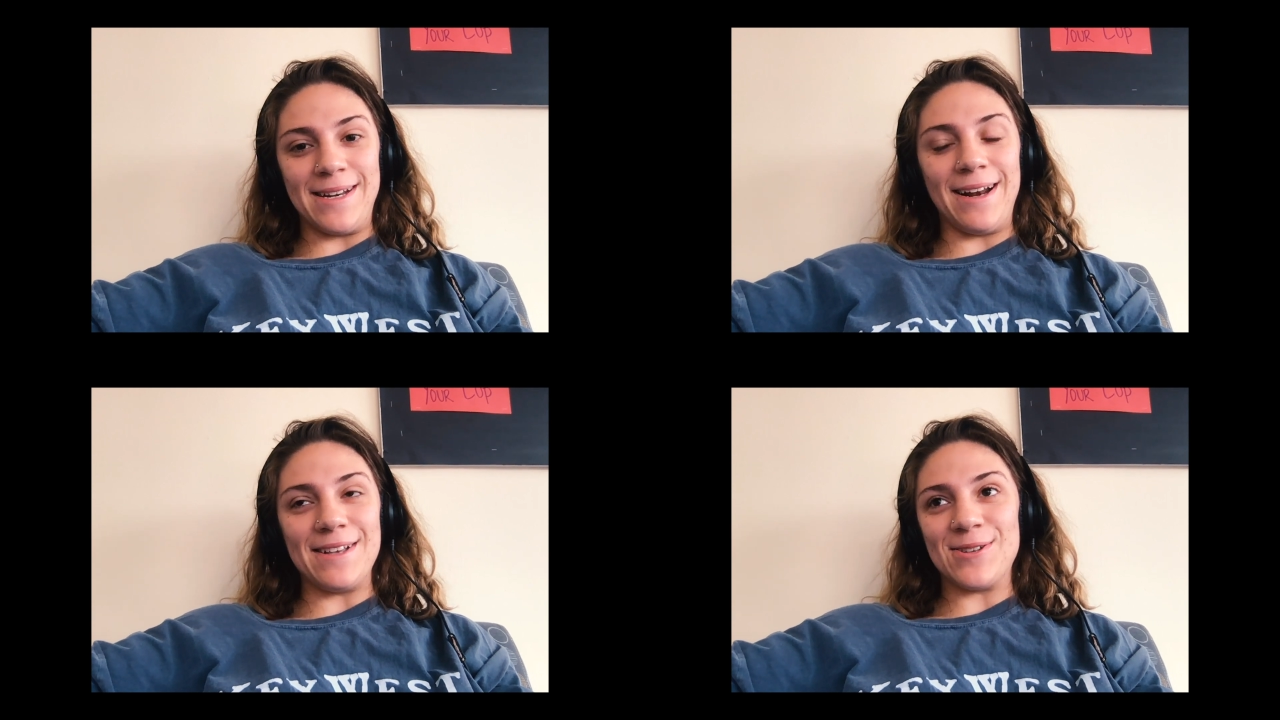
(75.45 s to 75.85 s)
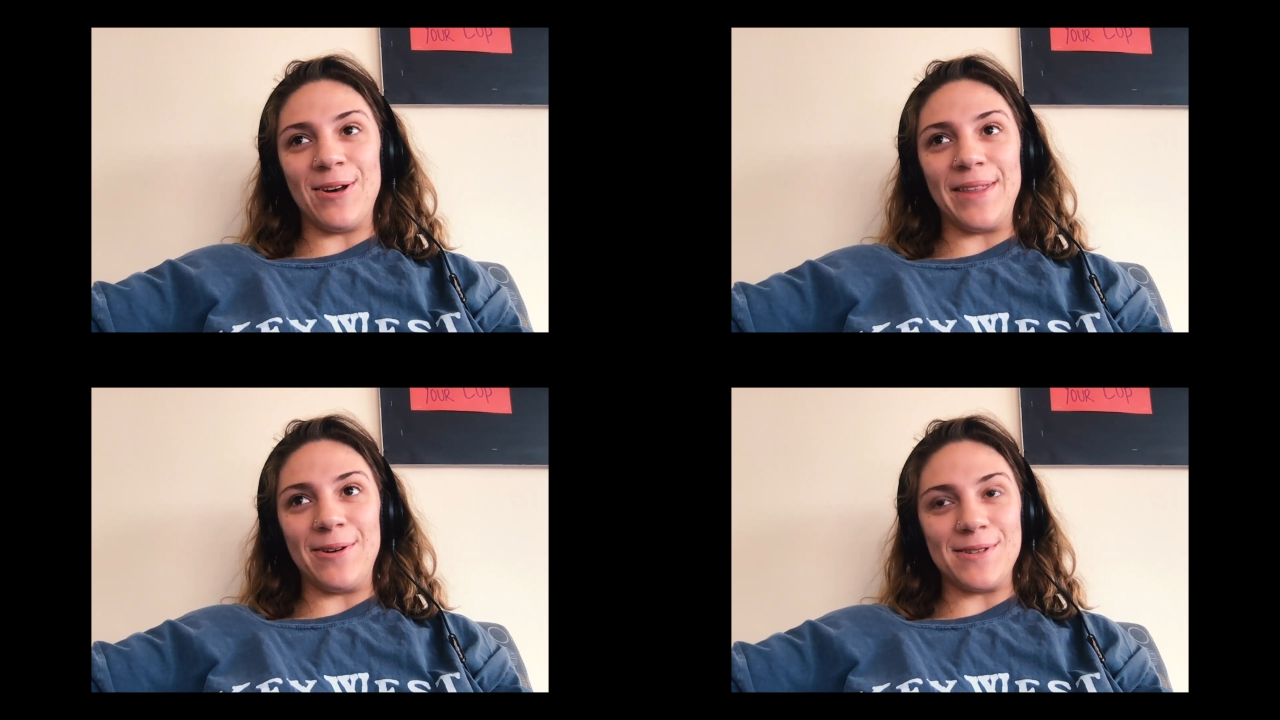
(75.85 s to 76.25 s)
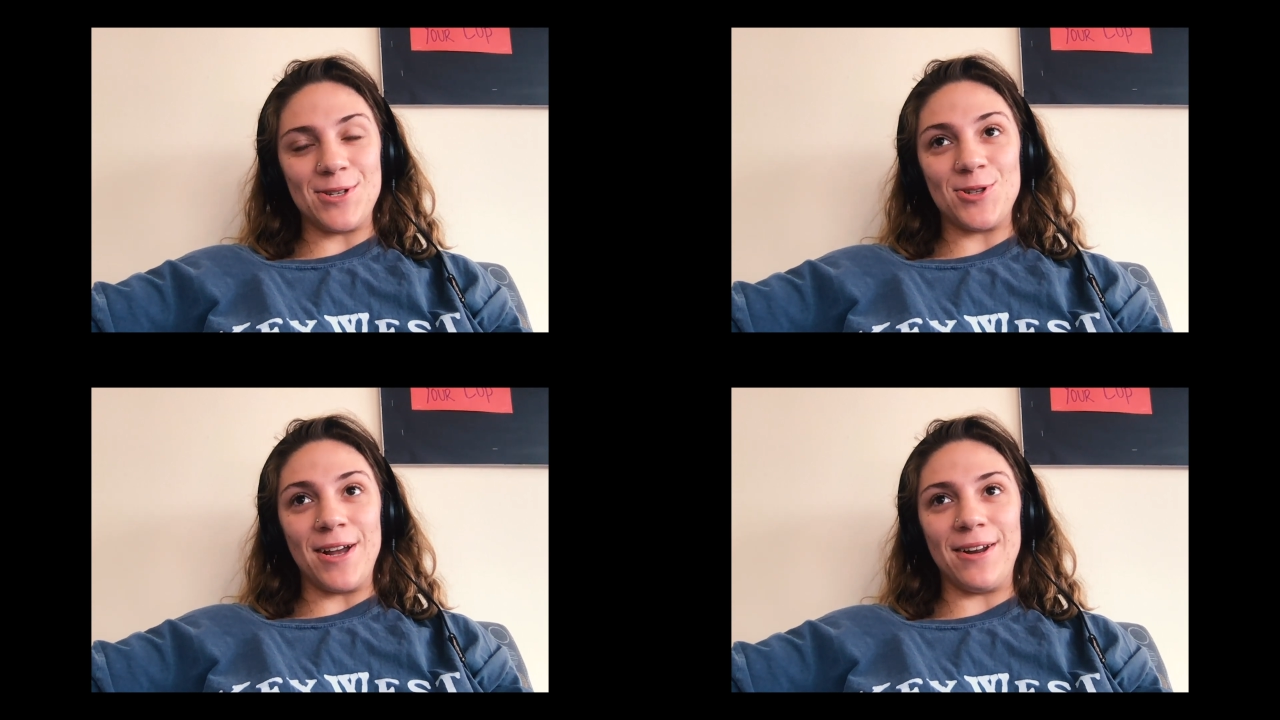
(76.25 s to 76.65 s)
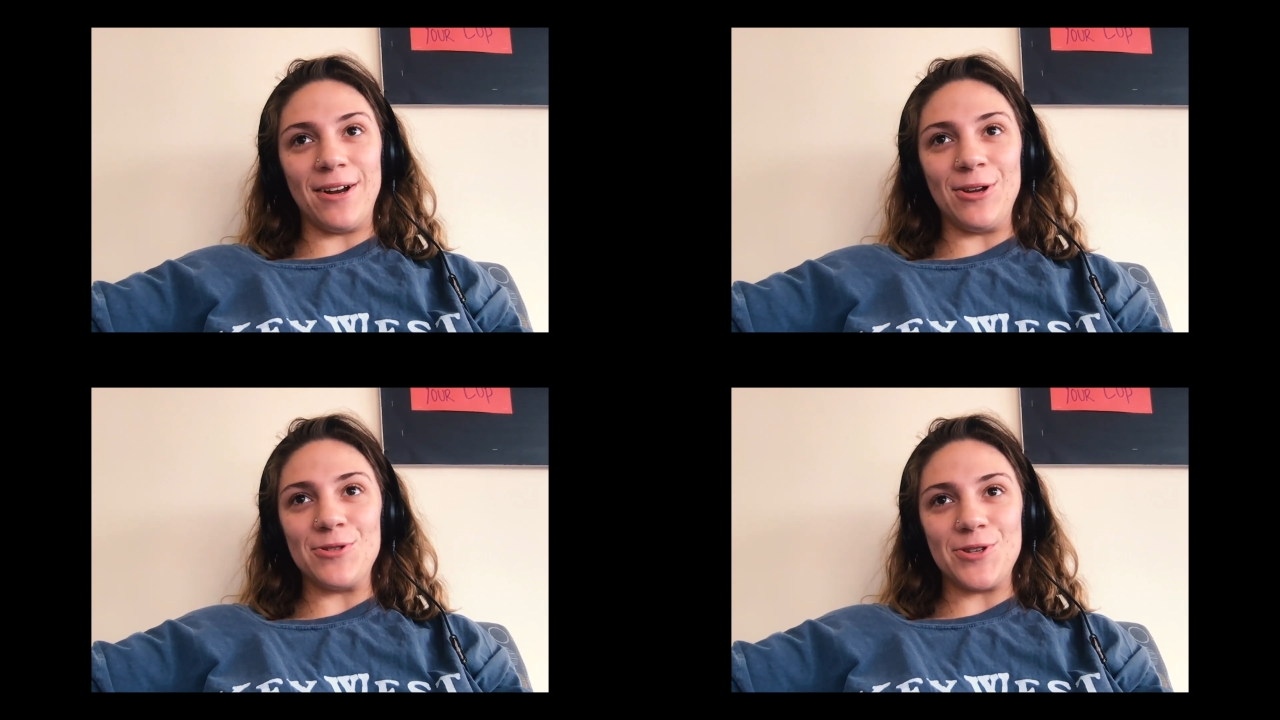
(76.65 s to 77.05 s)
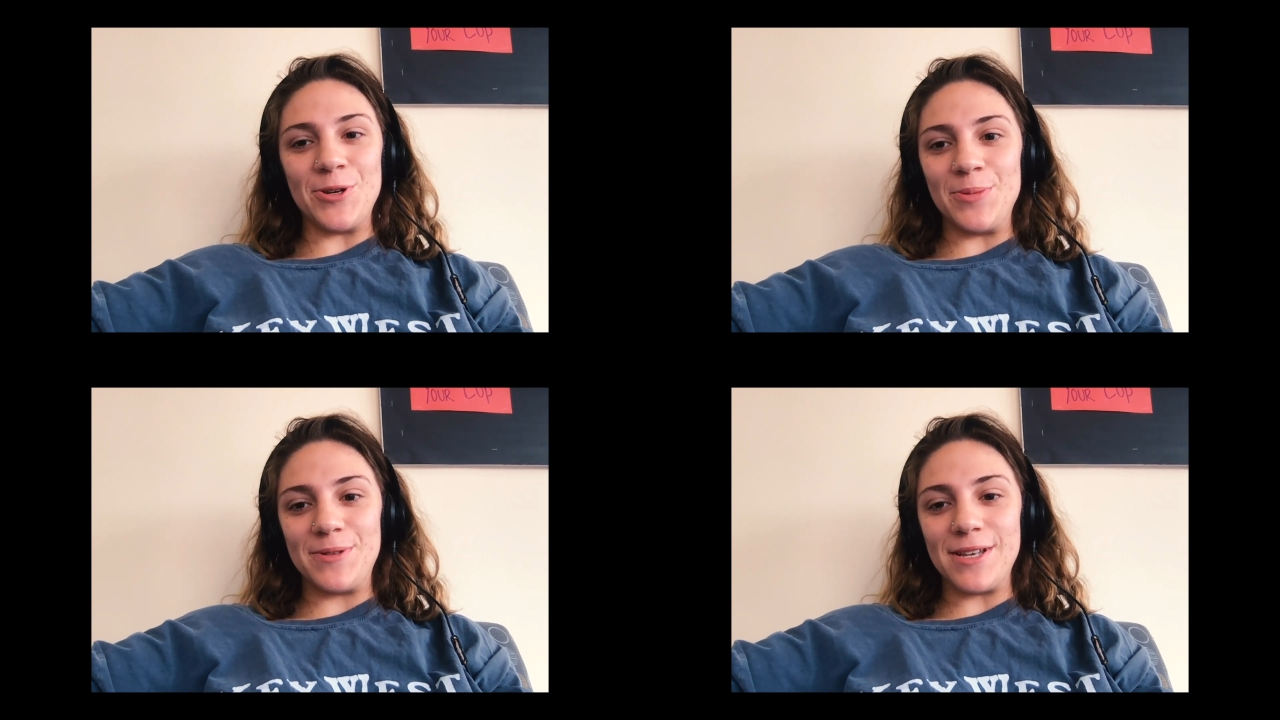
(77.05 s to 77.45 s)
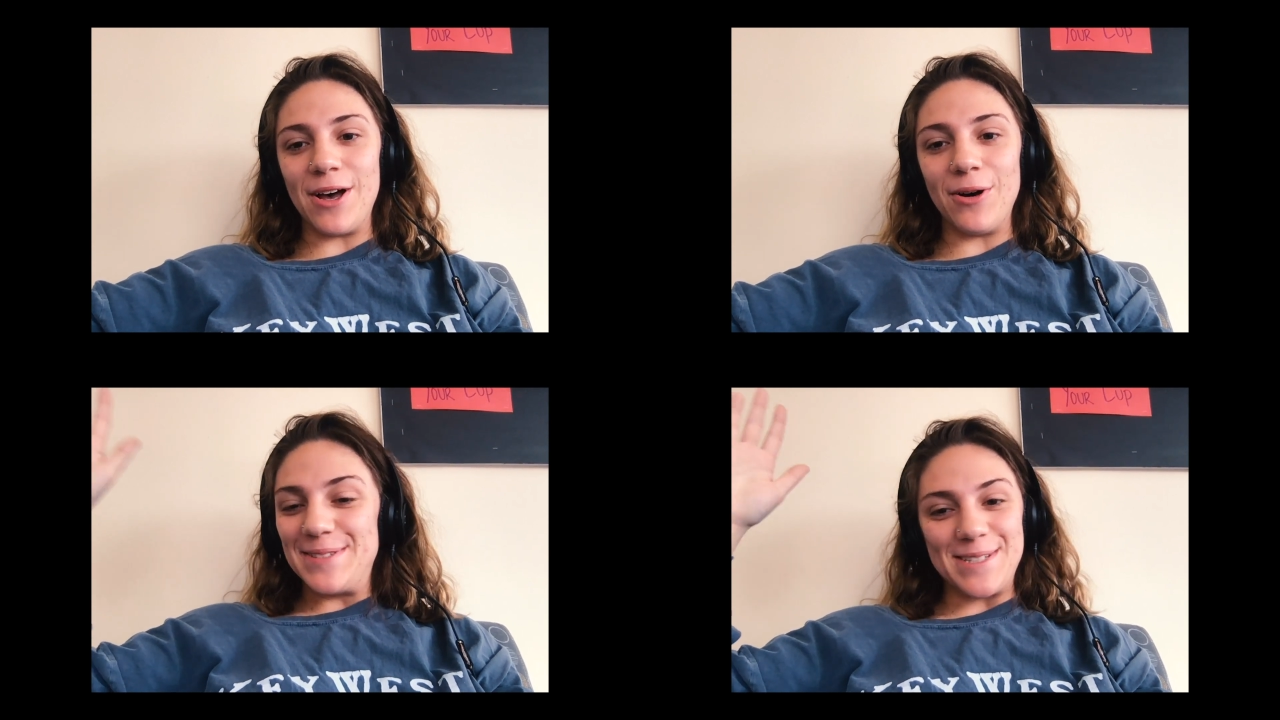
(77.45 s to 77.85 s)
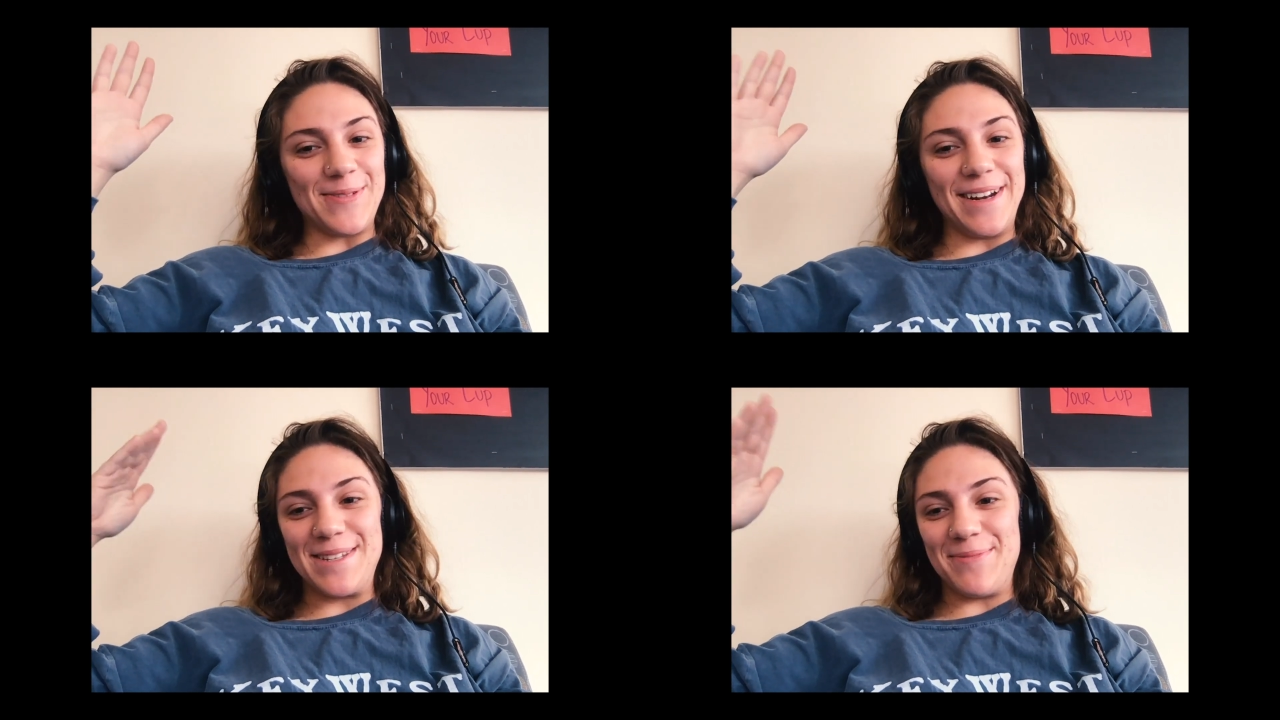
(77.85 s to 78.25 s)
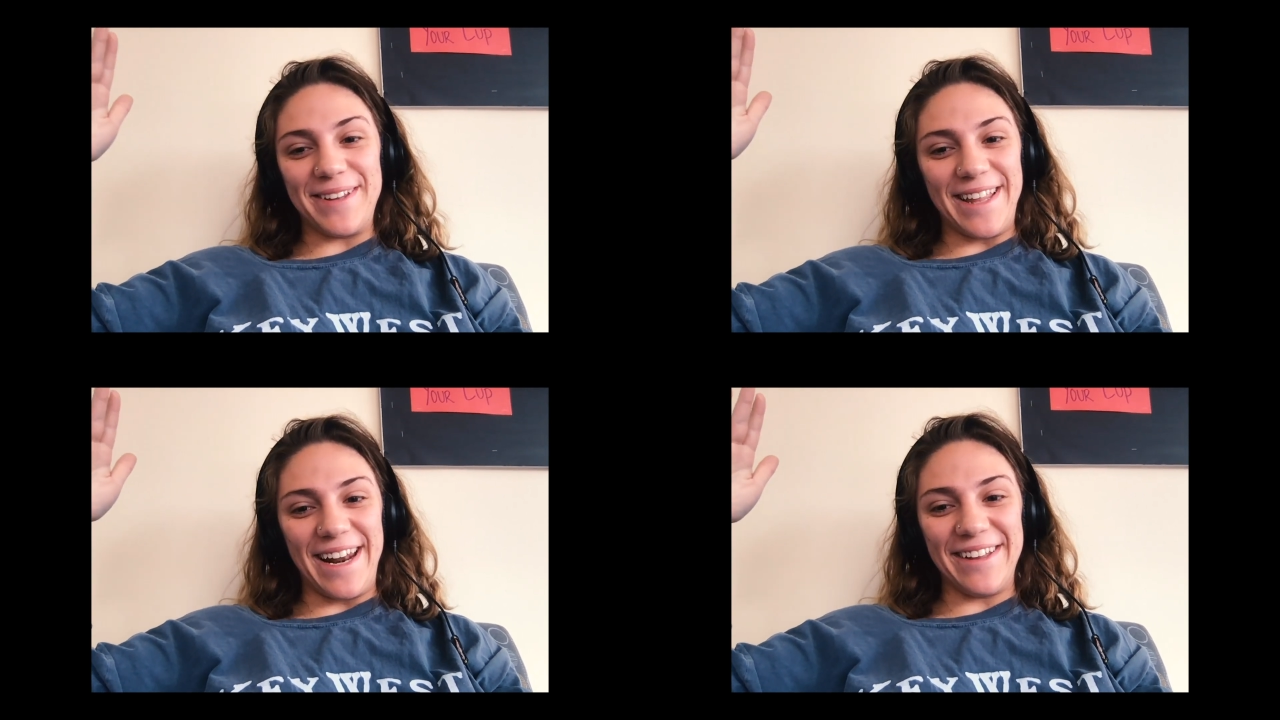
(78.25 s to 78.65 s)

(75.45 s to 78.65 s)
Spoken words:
and I saw that it was a trend on YouTube, so just wanted to put that out